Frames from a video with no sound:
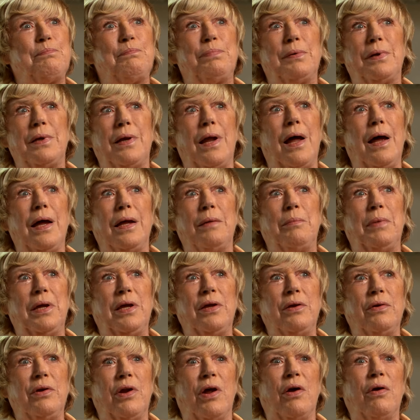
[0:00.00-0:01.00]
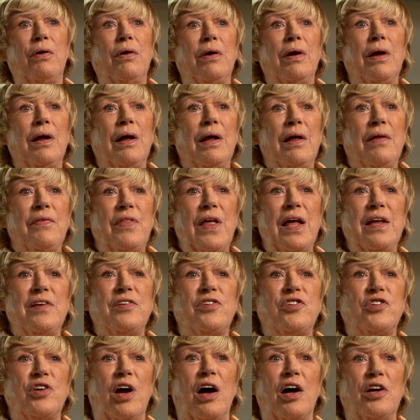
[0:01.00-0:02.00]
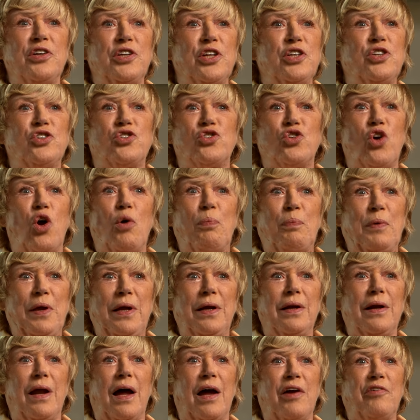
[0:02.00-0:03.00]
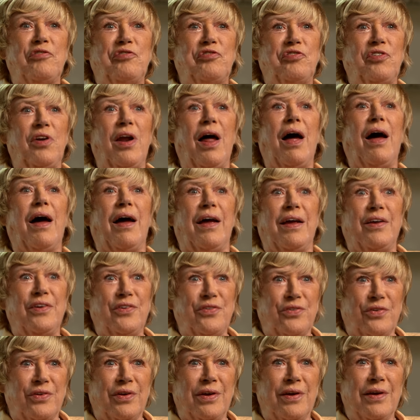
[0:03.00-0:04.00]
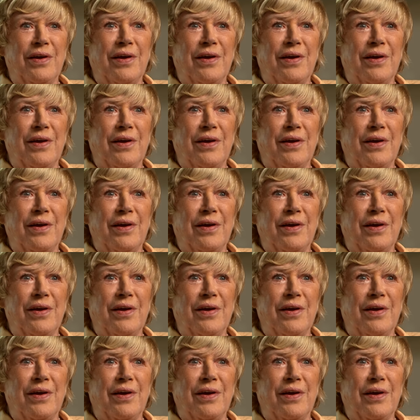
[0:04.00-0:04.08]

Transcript: Blimey, you know, they started dropping like flies